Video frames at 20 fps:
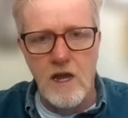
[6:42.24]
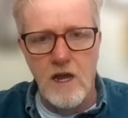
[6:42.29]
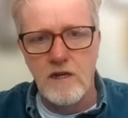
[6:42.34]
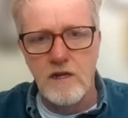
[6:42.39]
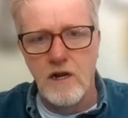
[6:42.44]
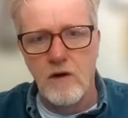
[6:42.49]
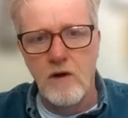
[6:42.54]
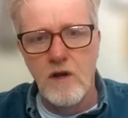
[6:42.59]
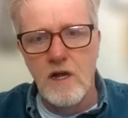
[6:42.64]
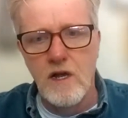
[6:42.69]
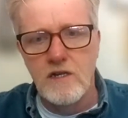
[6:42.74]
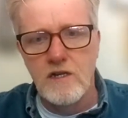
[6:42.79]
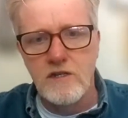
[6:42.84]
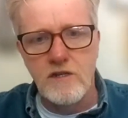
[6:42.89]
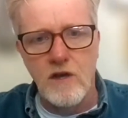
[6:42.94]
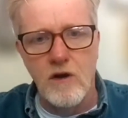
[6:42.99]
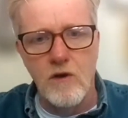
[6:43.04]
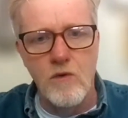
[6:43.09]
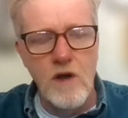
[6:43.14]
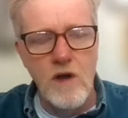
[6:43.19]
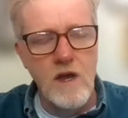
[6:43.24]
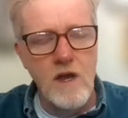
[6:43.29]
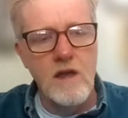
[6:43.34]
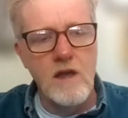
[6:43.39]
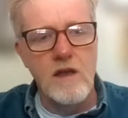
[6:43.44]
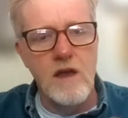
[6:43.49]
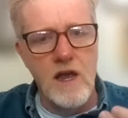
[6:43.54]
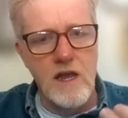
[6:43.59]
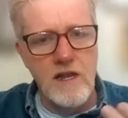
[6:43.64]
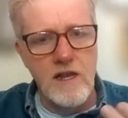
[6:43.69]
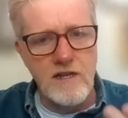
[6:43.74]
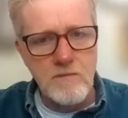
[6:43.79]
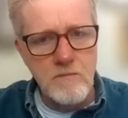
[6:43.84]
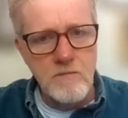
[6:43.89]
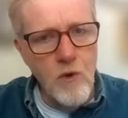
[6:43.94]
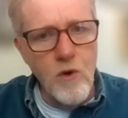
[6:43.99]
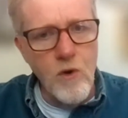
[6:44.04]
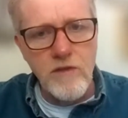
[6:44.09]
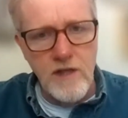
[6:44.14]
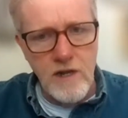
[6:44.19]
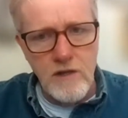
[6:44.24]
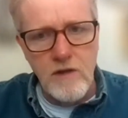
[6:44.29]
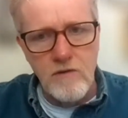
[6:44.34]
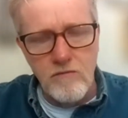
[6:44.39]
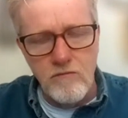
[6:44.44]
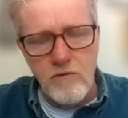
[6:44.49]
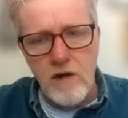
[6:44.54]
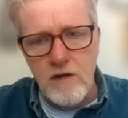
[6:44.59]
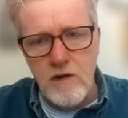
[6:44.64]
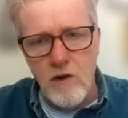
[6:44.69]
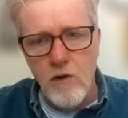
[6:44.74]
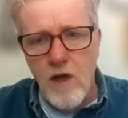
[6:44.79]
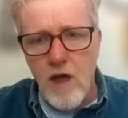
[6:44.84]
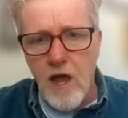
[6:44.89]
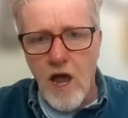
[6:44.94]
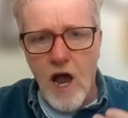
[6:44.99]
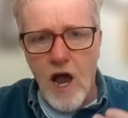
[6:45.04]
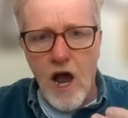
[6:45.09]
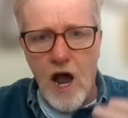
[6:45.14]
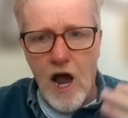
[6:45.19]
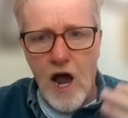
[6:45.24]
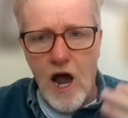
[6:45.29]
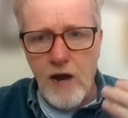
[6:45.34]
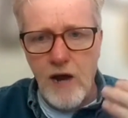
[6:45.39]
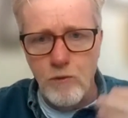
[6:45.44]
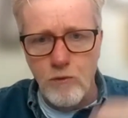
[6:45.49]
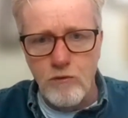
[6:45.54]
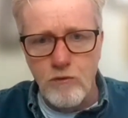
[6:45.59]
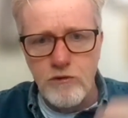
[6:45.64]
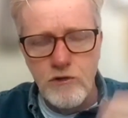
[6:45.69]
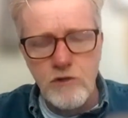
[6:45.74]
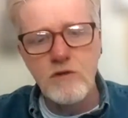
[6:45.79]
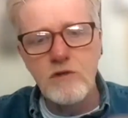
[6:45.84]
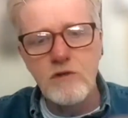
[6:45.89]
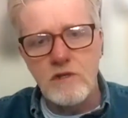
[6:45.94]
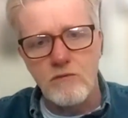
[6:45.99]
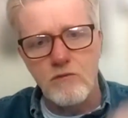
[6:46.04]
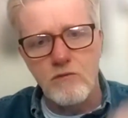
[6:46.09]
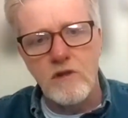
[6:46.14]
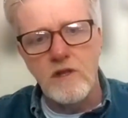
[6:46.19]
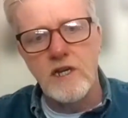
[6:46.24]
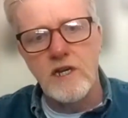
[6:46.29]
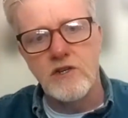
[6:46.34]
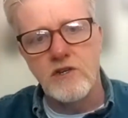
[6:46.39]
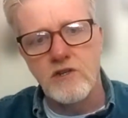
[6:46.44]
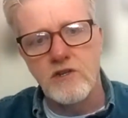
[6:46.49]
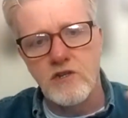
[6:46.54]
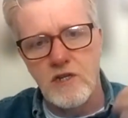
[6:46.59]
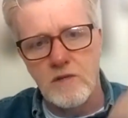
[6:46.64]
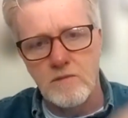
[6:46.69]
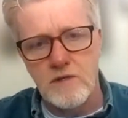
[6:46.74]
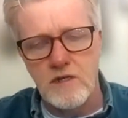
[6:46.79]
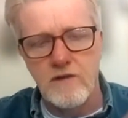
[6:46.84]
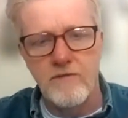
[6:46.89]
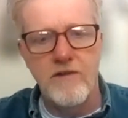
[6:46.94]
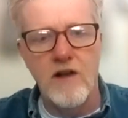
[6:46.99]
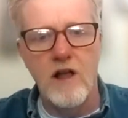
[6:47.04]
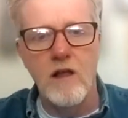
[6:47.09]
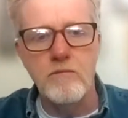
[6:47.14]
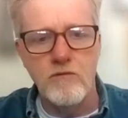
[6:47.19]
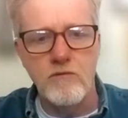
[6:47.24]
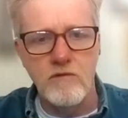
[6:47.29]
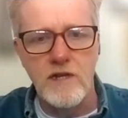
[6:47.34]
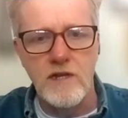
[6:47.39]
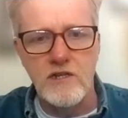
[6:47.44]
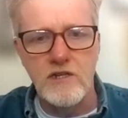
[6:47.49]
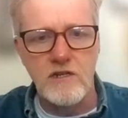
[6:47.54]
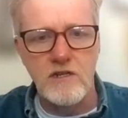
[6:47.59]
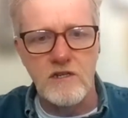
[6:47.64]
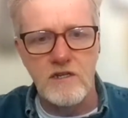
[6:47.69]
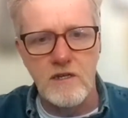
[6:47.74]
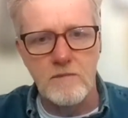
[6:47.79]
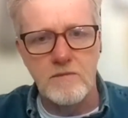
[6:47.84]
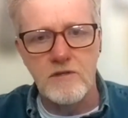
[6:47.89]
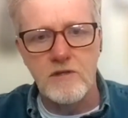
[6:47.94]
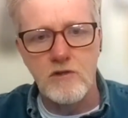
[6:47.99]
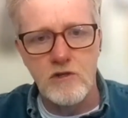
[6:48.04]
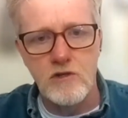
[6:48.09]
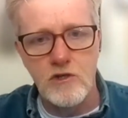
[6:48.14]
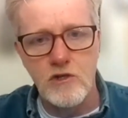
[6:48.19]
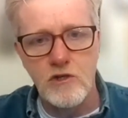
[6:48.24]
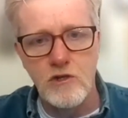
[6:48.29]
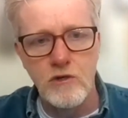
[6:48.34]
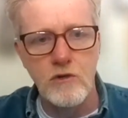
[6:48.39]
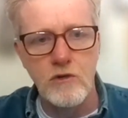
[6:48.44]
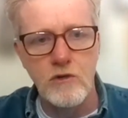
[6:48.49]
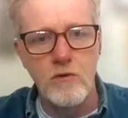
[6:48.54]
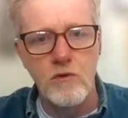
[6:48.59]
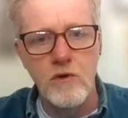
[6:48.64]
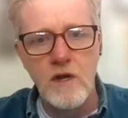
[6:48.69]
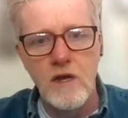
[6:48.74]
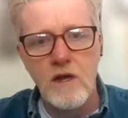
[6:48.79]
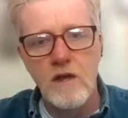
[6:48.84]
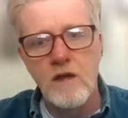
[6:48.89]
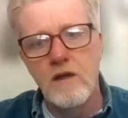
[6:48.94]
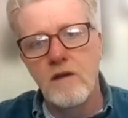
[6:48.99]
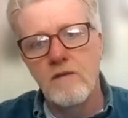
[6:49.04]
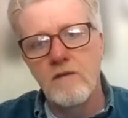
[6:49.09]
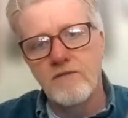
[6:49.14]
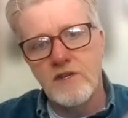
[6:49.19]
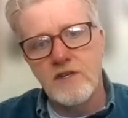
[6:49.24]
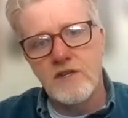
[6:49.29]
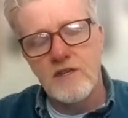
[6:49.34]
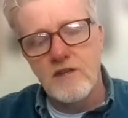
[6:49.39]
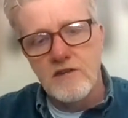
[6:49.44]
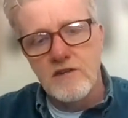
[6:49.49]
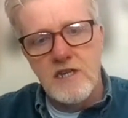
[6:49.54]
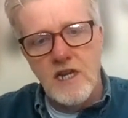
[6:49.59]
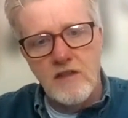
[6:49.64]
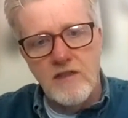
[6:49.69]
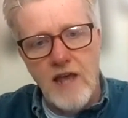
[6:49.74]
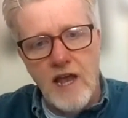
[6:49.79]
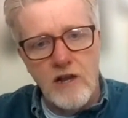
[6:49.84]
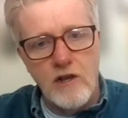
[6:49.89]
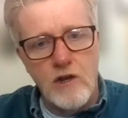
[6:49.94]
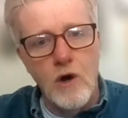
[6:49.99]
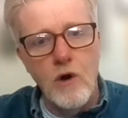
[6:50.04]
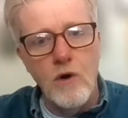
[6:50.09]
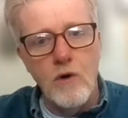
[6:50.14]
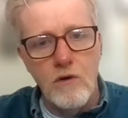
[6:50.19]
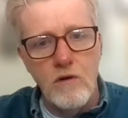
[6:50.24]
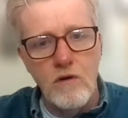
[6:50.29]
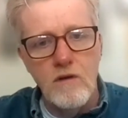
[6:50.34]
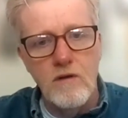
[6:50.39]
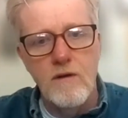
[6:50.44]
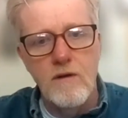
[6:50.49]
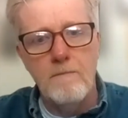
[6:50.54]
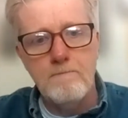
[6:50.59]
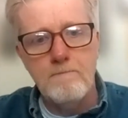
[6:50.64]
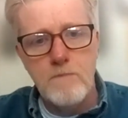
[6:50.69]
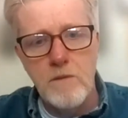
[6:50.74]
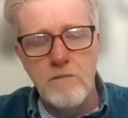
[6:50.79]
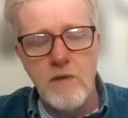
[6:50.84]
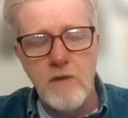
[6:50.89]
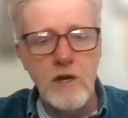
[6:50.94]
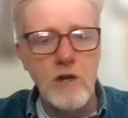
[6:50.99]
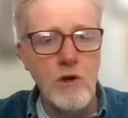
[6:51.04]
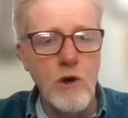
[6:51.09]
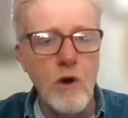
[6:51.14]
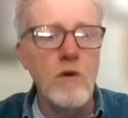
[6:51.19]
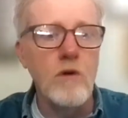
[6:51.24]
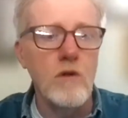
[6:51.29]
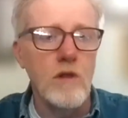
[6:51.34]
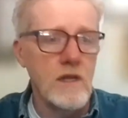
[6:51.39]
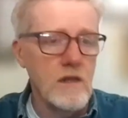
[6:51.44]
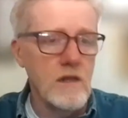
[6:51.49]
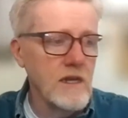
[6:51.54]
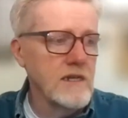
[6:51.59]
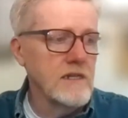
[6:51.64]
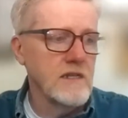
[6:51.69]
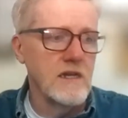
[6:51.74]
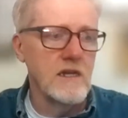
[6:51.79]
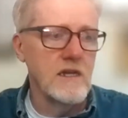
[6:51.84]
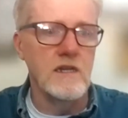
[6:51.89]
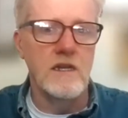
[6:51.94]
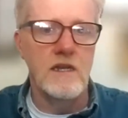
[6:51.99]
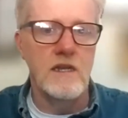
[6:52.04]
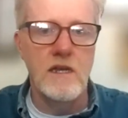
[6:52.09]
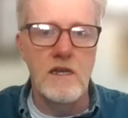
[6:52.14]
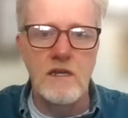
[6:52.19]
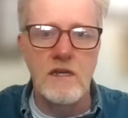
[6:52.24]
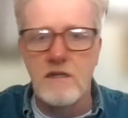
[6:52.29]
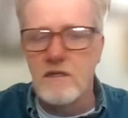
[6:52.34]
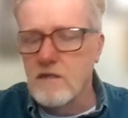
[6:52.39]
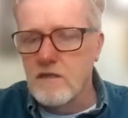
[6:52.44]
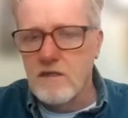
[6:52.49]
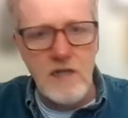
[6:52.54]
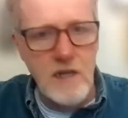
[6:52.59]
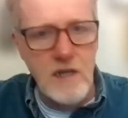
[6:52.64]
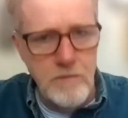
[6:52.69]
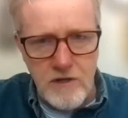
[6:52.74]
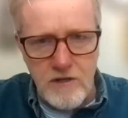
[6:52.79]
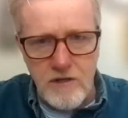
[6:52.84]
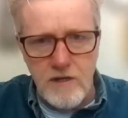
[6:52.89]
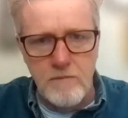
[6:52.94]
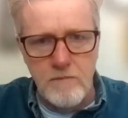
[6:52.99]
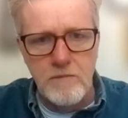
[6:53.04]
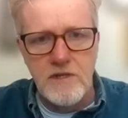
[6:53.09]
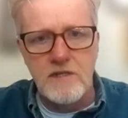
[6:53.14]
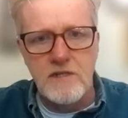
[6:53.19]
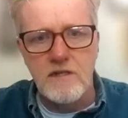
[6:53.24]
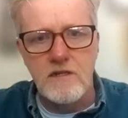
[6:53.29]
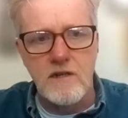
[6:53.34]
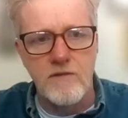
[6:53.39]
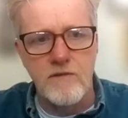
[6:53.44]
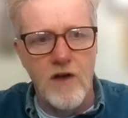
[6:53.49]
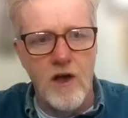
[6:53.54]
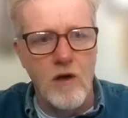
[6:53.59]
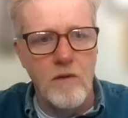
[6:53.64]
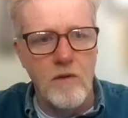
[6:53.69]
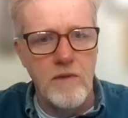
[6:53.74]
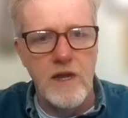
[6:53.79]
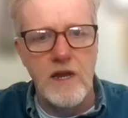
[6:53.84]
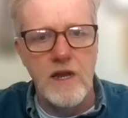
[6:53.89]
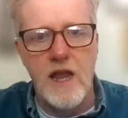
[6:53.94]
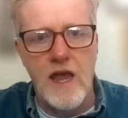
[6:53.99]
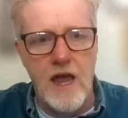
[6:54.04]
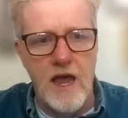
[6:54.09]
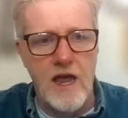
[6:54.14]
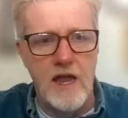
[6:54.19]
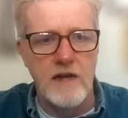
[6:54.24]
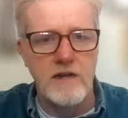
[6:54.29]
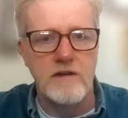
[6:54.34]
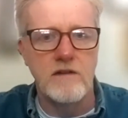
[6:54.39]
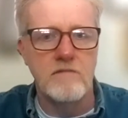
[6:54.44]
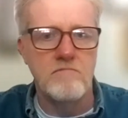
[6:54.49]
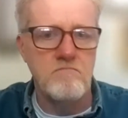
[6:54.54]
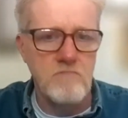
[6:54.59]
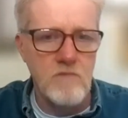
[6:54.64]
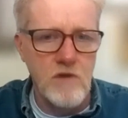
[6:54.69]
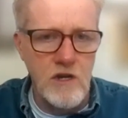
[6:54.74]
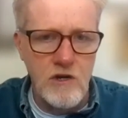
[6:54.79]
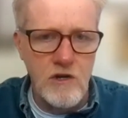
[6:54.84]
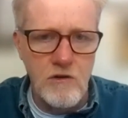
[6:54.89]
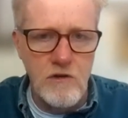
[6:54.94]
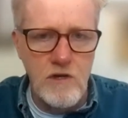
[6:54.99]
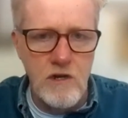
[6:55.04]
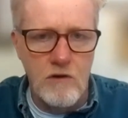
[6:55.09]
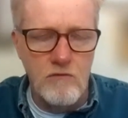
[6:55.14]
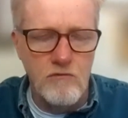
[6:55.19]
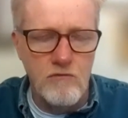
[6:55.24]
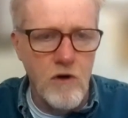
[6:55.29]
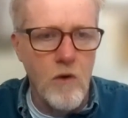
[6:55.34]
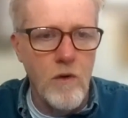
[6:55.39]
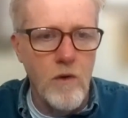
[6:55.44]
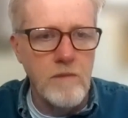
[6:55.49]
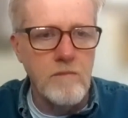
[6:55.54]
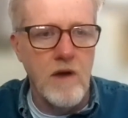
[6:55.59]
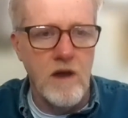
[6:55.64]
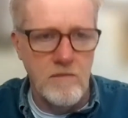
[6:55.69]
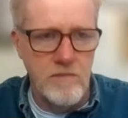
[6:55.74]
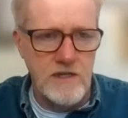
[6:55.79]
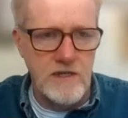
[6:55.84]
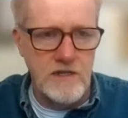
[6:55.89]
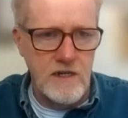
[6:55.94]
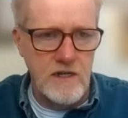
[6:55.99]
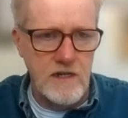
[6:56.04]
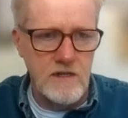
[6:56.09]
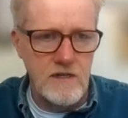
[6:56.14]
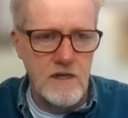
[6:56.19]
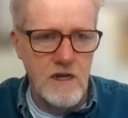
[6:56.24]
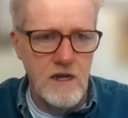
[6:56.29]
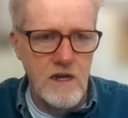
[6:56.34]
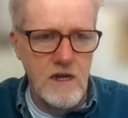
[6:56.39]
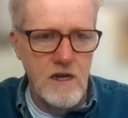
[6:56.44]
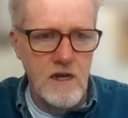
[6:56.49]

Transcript: You know, so it's more than the, you know, I will use the relationships and develop relationships to facilitate that goal. But my goal on LinkedIn is typically business development and you know growing my business.